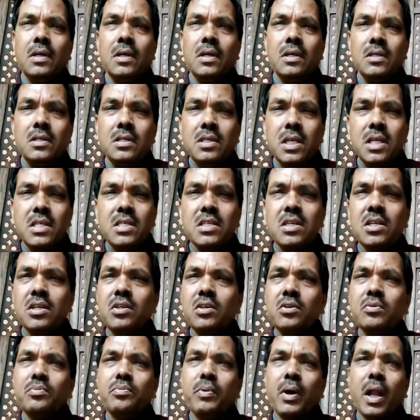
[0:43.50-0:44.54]
session
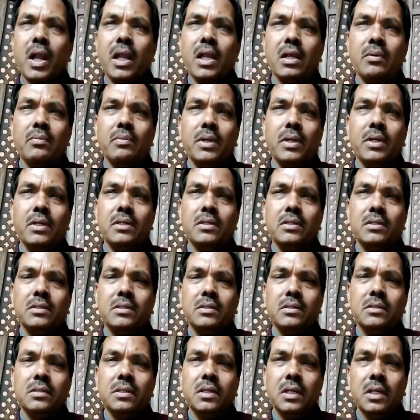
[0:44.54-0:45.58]
of Parliament,
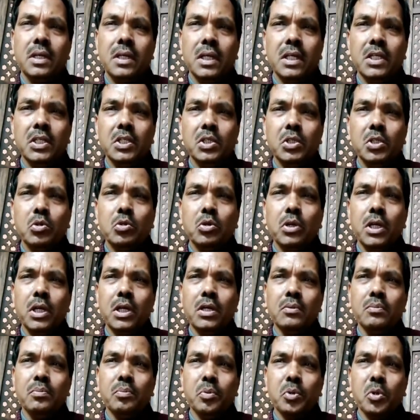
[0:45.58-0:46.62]

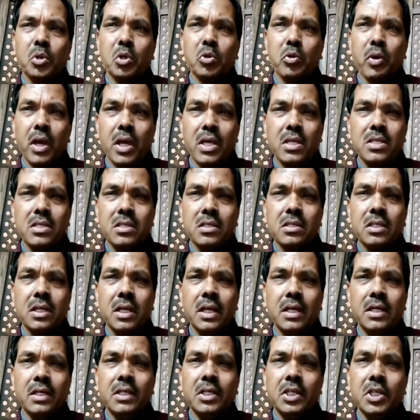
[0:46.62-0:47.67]
including prorogation
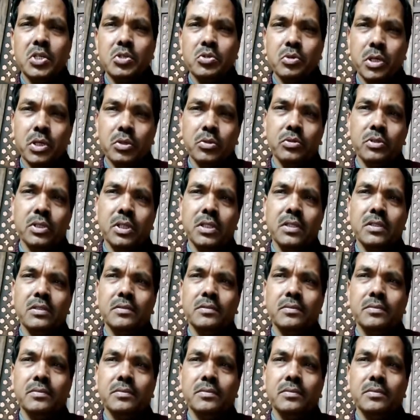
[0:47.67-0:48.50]
and dissolution,